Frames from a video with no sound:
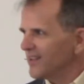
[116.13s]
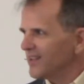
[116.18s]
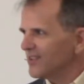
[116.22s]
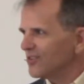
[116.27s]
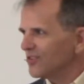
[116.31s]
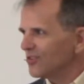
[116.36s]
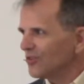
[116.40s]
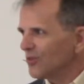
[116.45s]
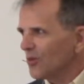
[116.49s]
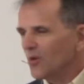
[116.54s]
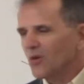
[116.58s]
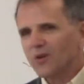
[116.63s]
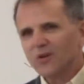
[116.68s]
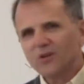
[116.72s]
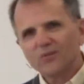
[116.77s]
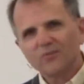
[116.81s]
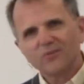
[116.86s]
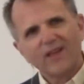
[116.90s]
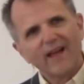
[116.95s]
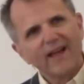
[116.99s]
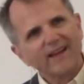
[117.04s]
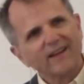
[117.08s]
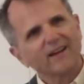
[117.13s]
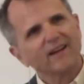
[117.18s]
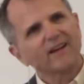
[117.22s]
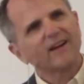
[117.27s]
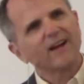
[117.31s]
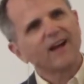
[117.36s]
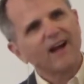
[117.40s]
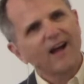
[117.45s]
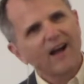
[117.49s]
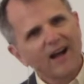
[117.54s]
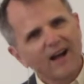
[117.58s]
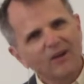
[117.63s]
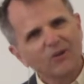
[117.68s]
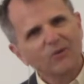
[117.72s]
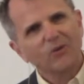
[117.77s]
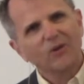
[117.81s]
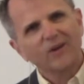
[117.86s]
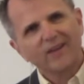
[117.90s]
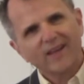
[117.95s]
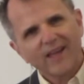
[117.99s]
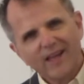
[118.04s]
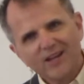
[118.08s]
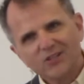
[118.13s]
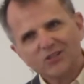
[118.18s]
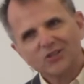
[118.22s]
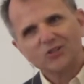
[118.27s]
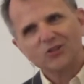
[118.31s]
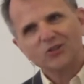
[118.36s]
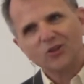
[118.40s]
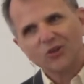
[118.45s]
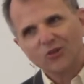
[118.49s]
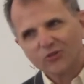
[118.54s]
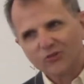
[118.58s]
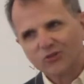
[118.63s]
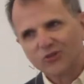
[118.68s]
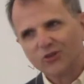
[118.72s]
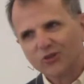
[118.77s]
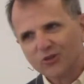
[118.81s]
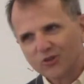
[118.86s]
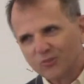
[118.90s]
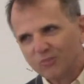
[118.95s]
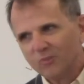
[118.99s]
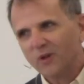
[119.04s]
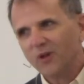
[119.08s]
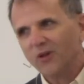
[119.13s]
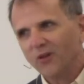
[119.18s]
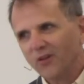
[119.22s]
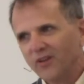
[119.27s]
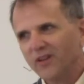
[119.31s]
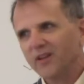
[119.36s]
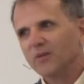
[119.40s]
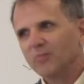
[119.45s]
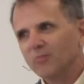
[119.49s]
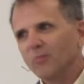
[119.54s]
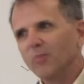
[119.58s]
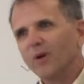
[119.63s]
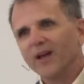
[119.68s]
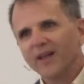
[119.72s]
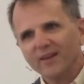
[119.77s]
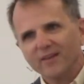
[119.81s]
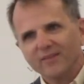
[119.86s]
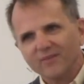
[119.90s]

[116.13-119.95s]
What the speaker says: It's sort of like a congregational church building, but